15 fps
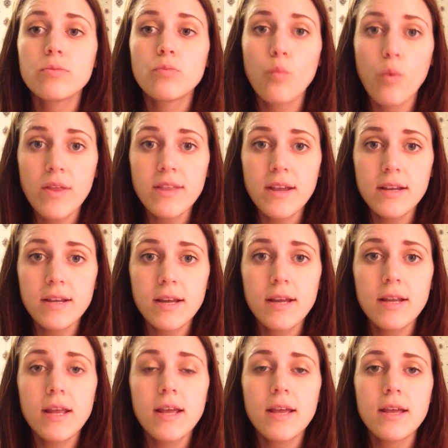what they
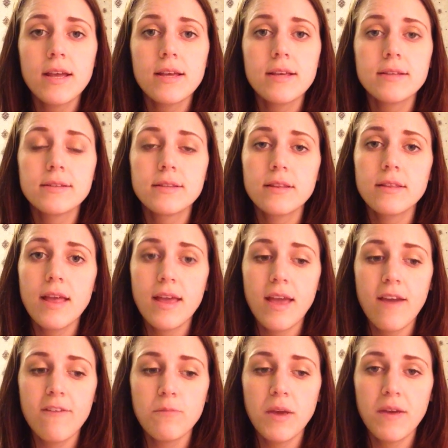did is they
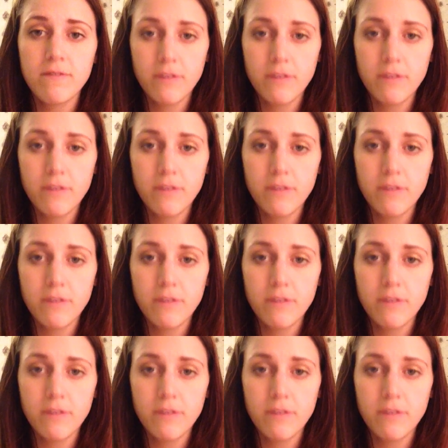gave me a